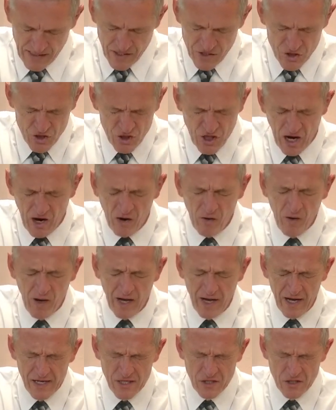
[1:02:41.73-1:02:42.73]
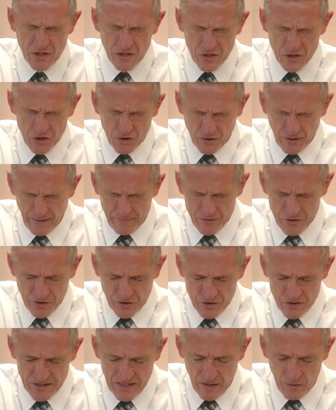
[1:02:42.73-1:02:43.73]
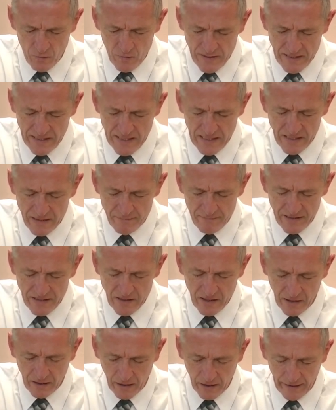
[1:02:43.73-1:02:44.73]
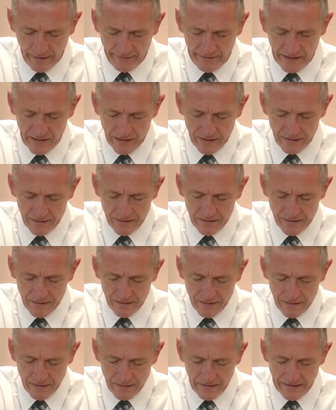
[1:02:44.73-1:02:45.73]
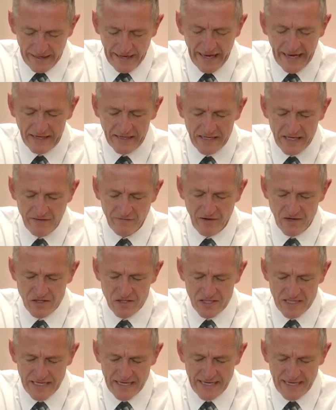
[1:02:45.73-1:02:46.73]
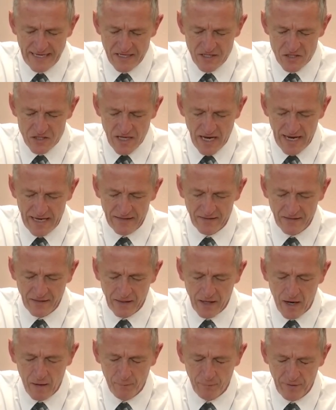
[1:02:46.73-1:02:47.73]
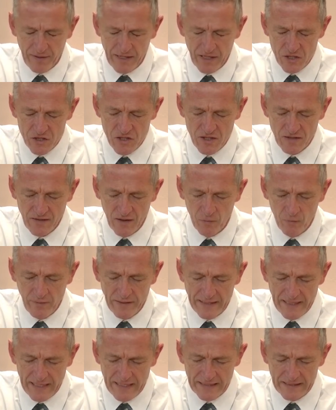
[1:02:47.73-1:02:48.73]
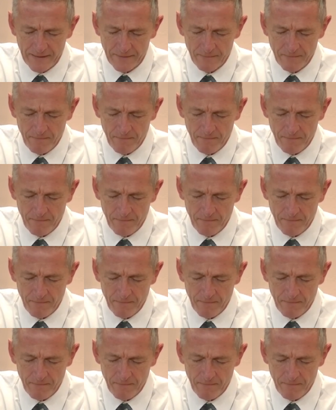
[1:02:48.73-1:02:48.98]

Show us the scriptures that we need to be declaring, and give us the insight and the comprehension that we need.